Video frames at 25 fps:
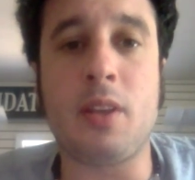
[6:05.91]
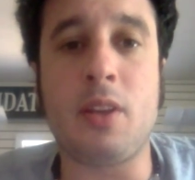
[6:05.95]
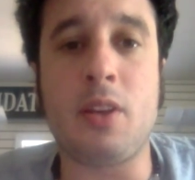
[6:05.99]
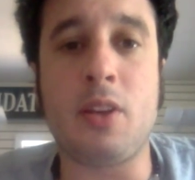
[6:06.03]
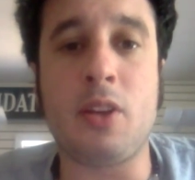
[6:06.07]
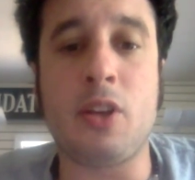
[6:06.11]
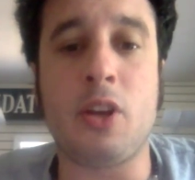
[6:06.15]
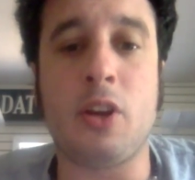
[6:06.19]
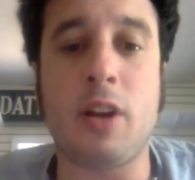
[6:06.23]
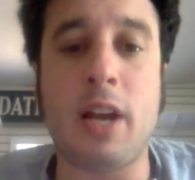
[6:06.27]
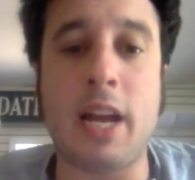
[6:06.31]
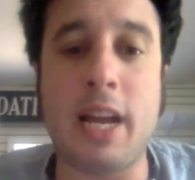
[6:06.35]

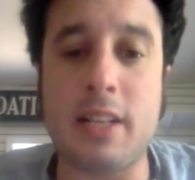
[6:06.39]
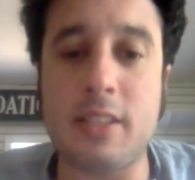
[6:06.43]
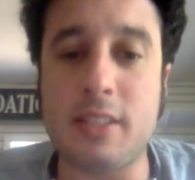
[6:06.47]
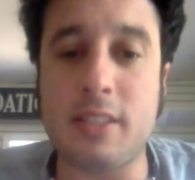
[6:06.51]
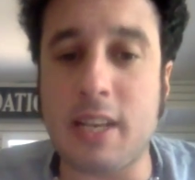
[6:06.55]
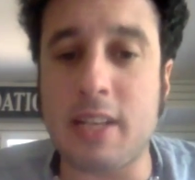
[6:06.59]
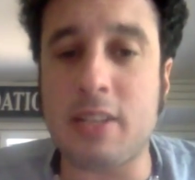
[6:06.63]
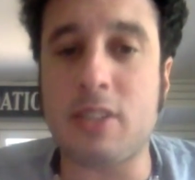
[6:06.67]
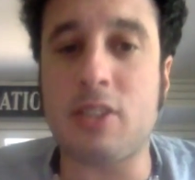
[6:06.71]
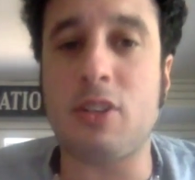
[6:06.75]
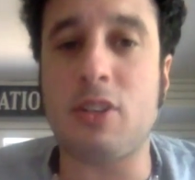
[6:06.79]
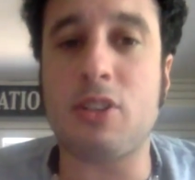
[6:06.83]
your
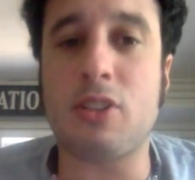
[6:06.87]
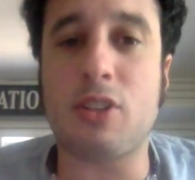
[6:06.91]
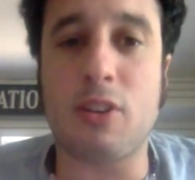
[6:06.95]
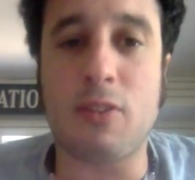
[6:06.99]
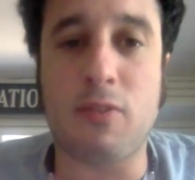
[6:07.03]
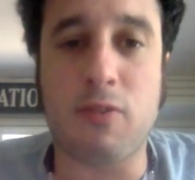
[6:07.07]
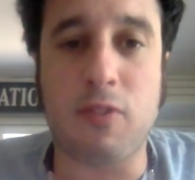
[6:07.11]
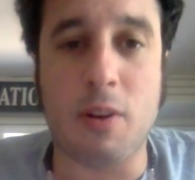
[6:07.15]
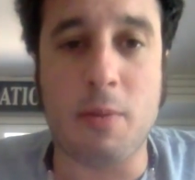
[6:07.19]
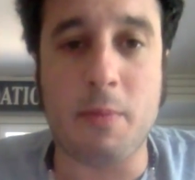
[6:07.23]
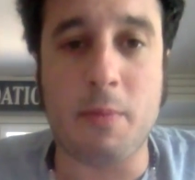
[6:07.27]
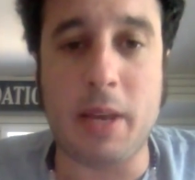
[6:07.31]
ancestors are
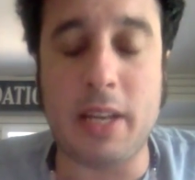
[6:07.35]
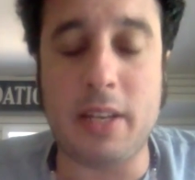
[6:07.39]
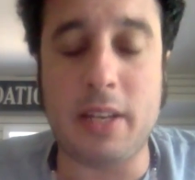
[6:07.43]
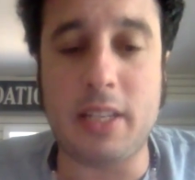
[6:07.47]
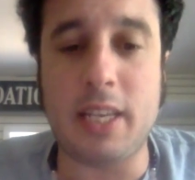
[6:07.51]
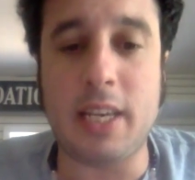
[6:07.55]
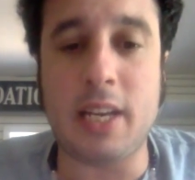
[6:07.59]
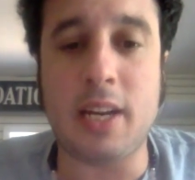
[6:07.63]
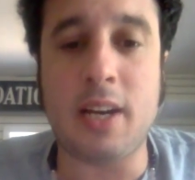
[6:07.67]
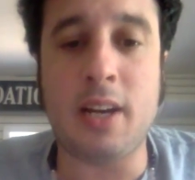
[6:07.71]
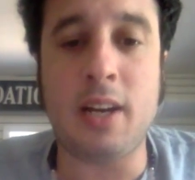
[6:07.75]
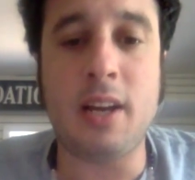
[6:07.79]
from
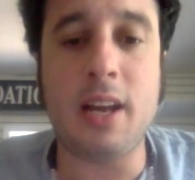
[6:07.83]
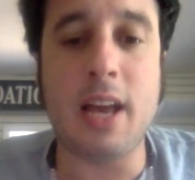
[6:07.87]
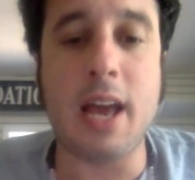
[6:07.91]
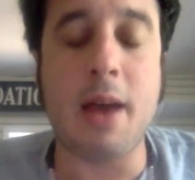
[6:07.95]
India,